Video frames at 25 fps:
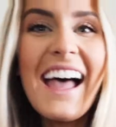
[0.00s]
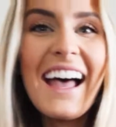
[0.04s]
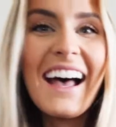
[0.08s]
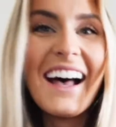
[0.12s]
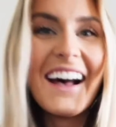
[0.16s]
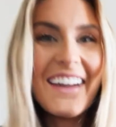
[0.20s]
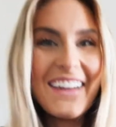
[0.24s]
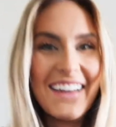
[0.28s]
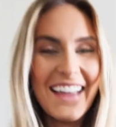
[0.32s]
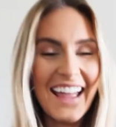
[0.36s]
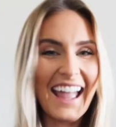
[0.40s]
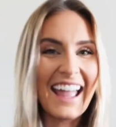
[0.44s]

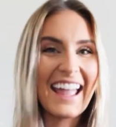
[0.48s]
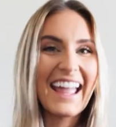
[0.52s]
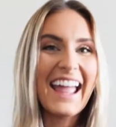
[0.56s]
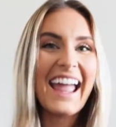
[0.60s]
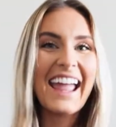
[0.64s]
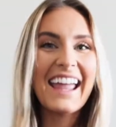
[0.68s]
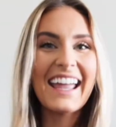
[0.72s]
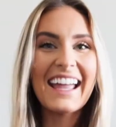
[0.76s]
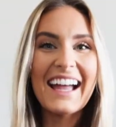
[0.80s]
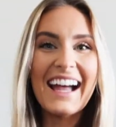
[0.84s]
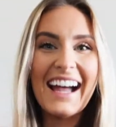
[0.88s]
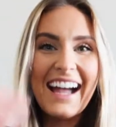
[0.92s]
Okay,
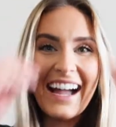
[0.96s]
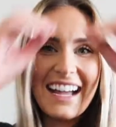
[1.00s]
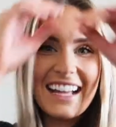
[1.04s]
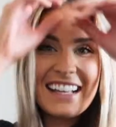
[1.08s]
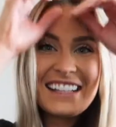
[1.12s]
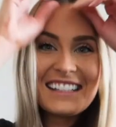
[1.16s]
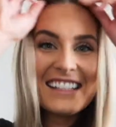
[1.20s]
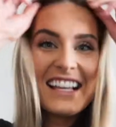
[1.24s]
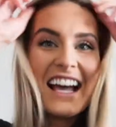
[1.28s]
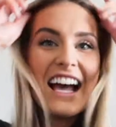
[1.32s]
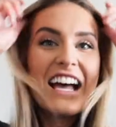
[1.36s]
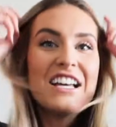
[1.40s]
hey
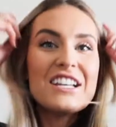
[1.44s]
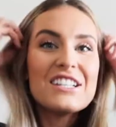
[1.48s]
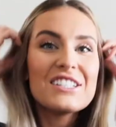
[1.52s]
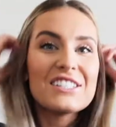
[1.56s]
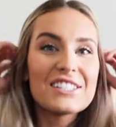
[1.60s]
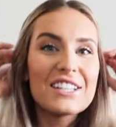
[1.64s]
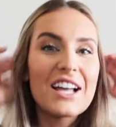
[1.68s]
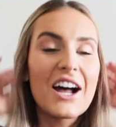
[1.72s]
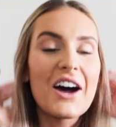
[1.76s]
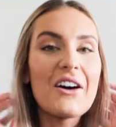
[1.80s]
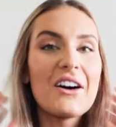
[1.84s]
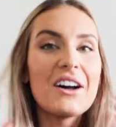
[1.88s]
guys.
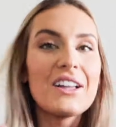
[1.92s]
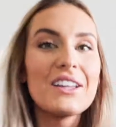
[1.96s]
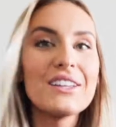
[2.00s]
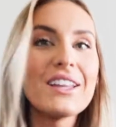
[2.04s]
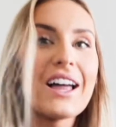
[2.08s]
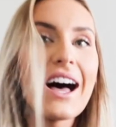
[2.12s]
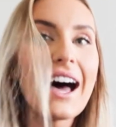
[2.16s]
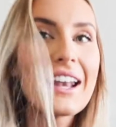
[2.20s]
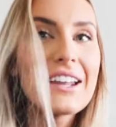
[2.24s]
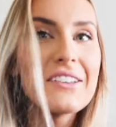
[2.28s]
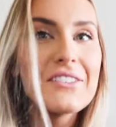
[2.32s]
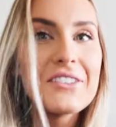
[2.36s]
So a
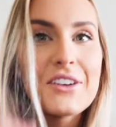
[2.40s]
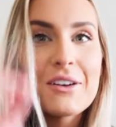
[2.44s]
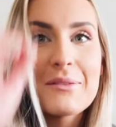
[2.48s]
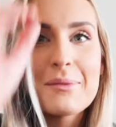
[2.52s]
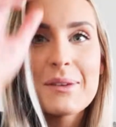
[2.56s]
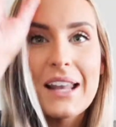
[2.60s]
lot of you have